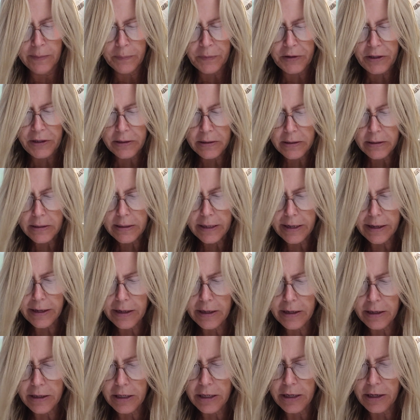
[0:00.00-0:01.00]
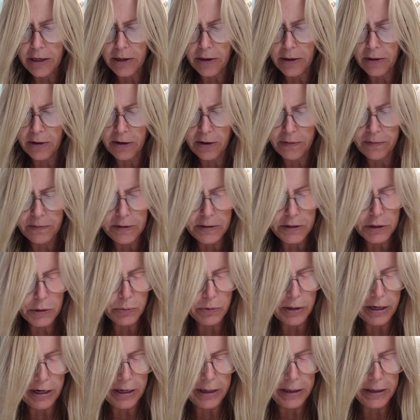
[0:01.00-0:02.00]
In the second year of his
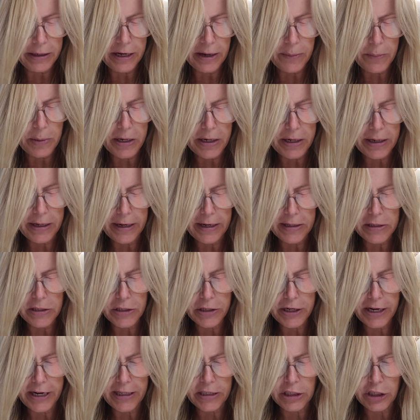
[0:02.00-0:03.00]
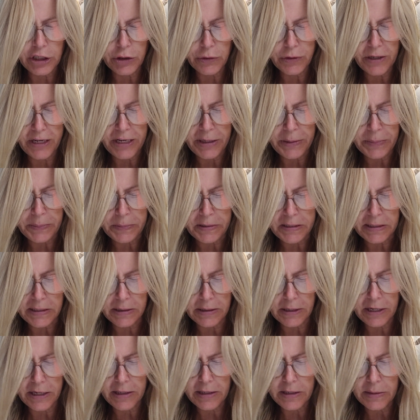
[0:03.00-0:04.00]
reign, Nebuchadnezzar had dreams.
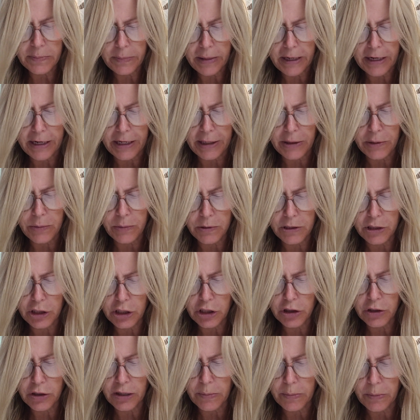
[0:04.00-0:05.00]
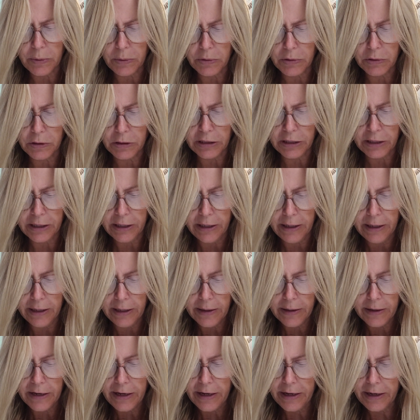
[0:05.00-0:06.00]
His mind was troubled,
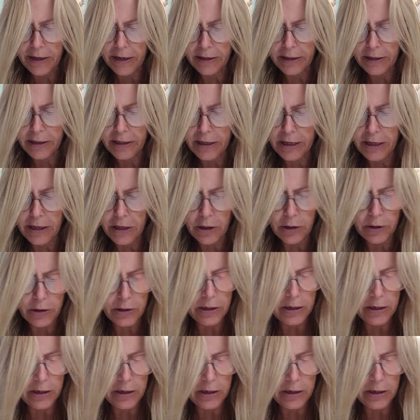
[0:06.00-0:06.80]
and he could